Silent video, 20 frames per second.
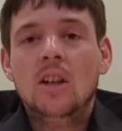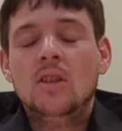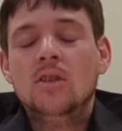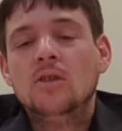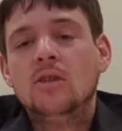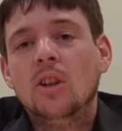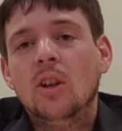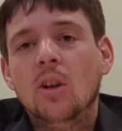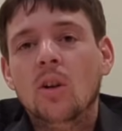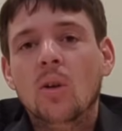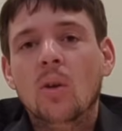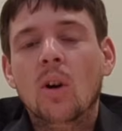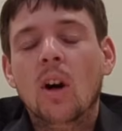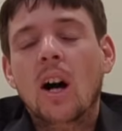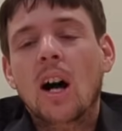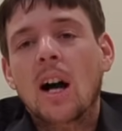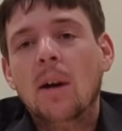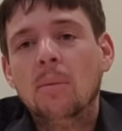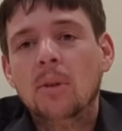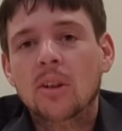So
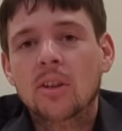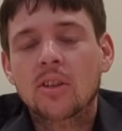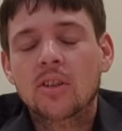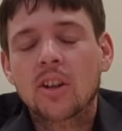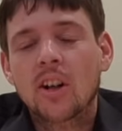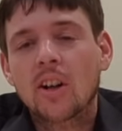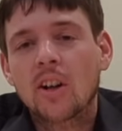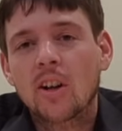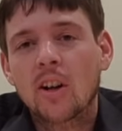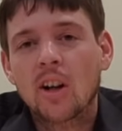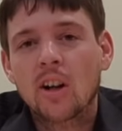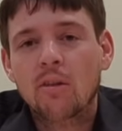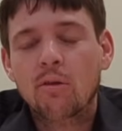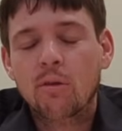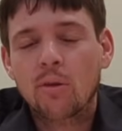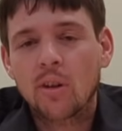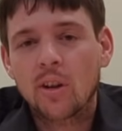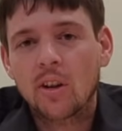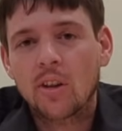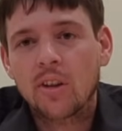I'm going to start off
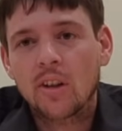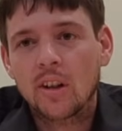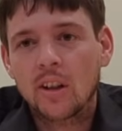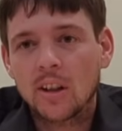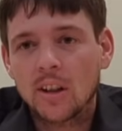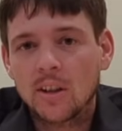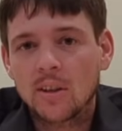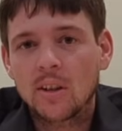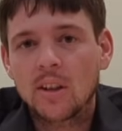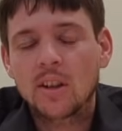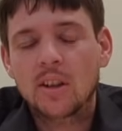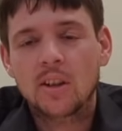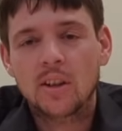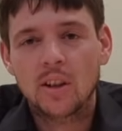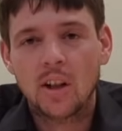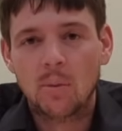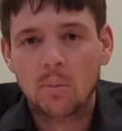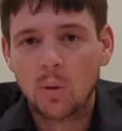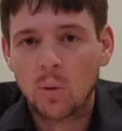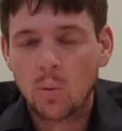with
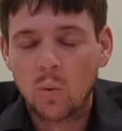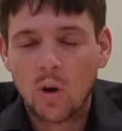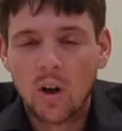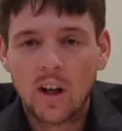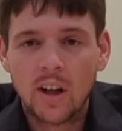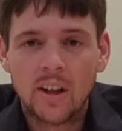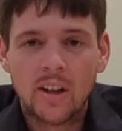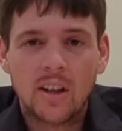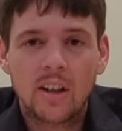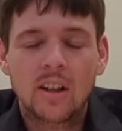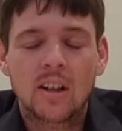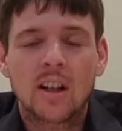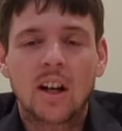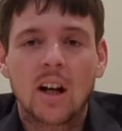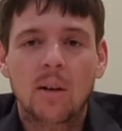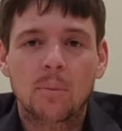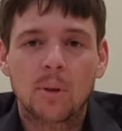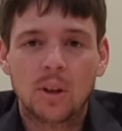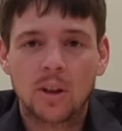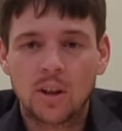number 1.
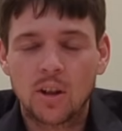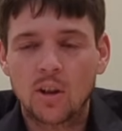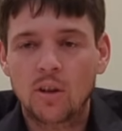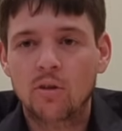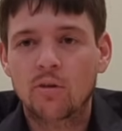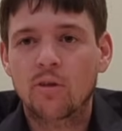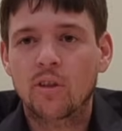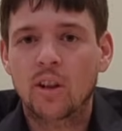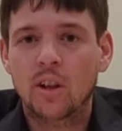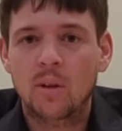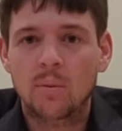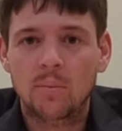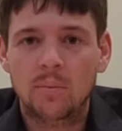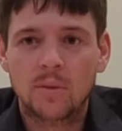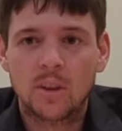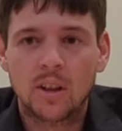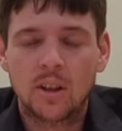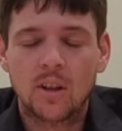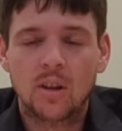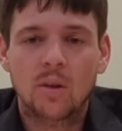I'm going to go from,
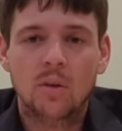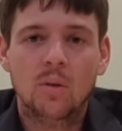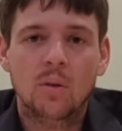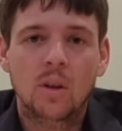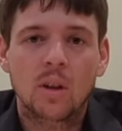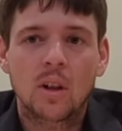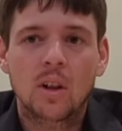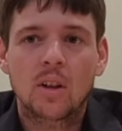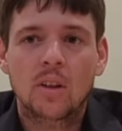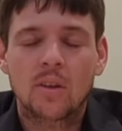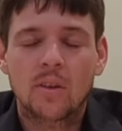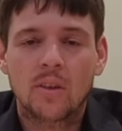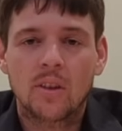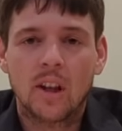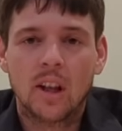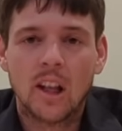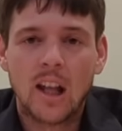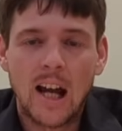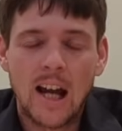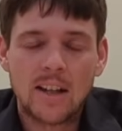
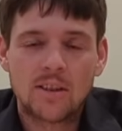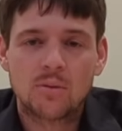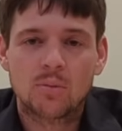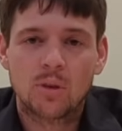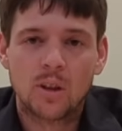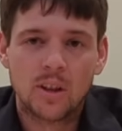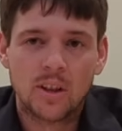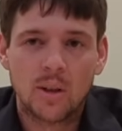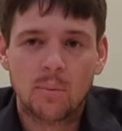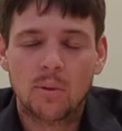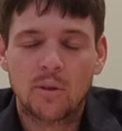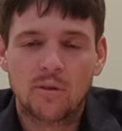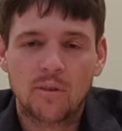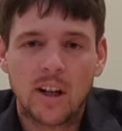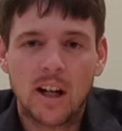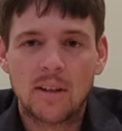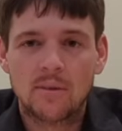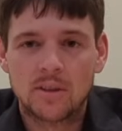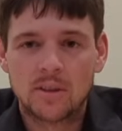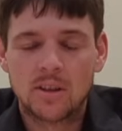the last one. Number
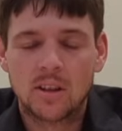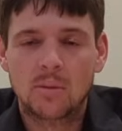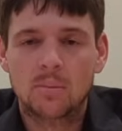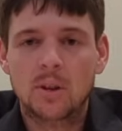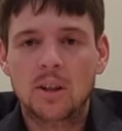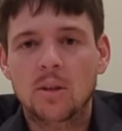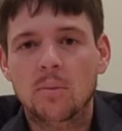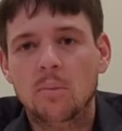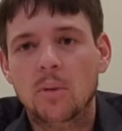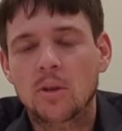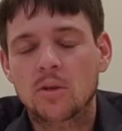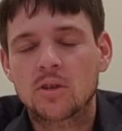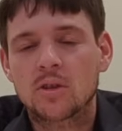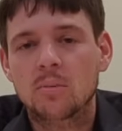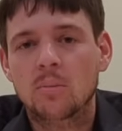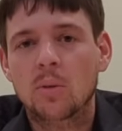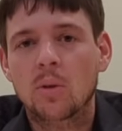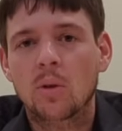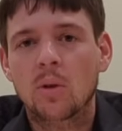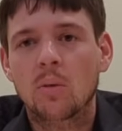5 is going to be the most
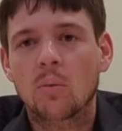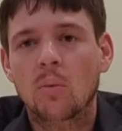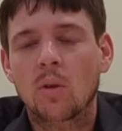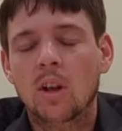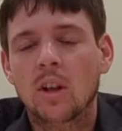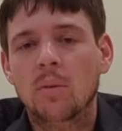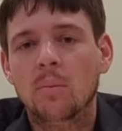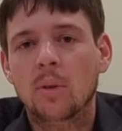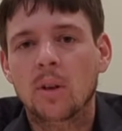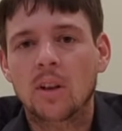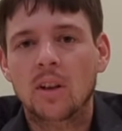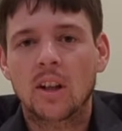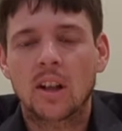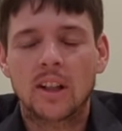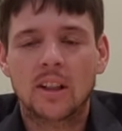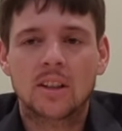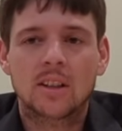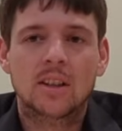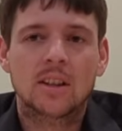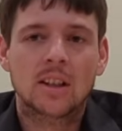important one, but
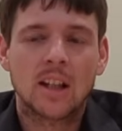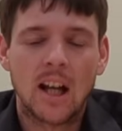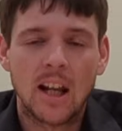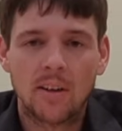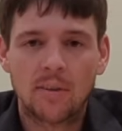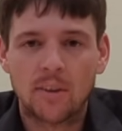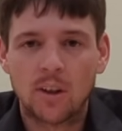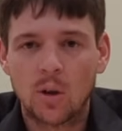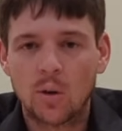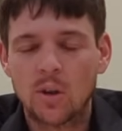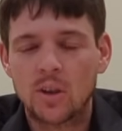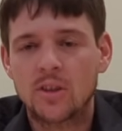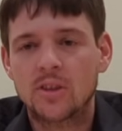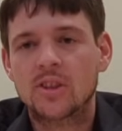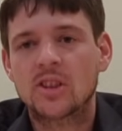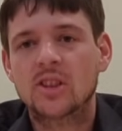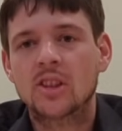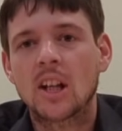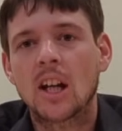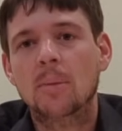like kind of go in
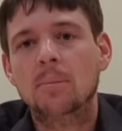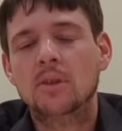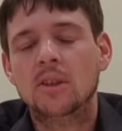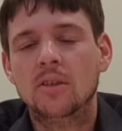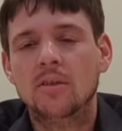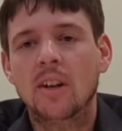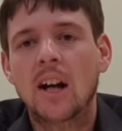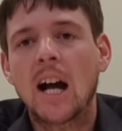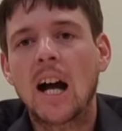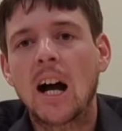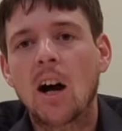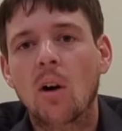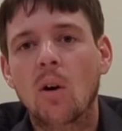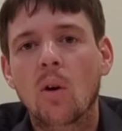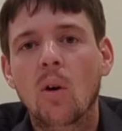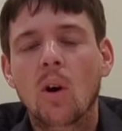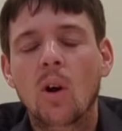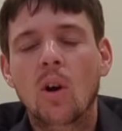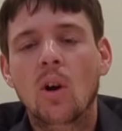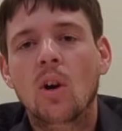steps of how